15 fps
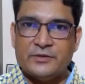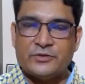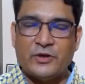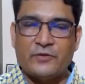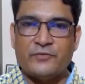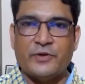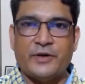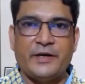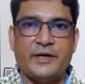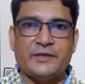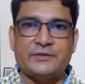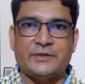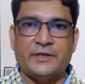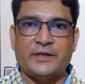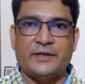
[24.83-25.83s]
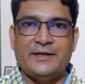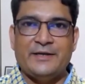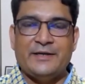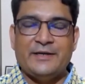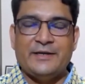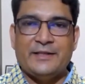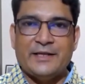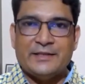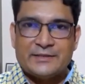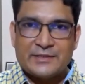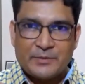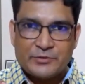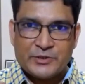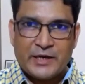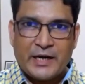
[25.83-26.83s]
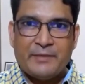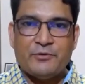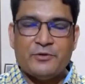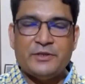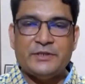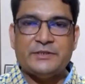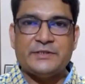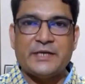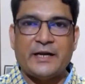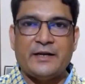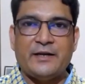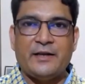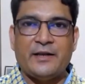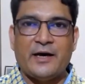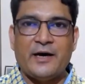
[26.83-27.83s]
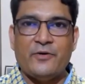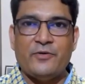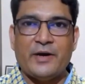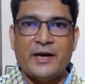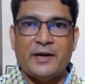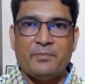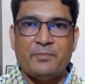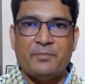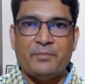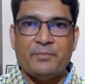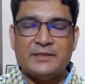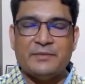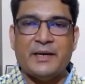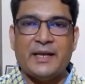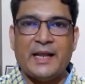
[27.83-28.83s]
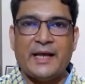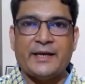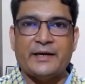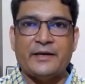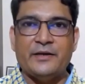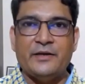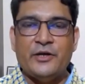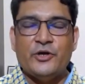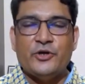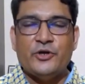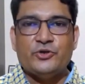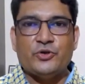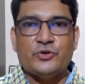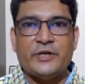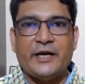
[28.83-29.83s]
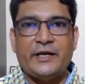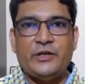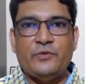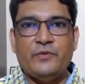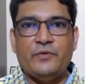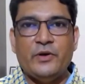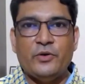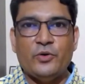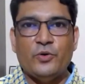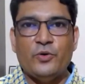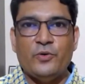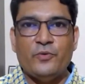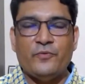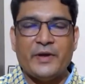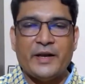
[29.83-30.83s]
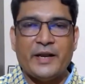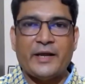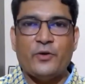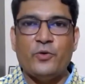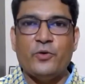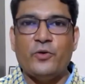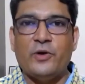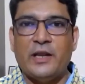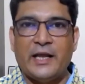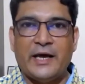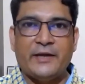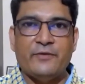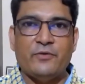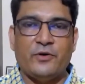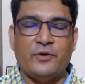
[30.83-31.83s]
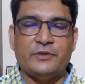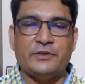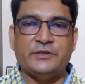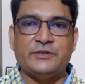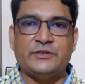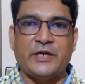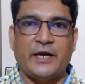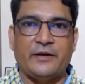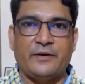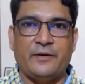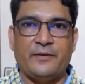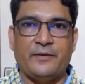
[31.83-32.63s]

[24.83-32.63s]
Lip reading: software industry, then subscribe to this channel now and press the bell icon so that you will know when I go live on this channel.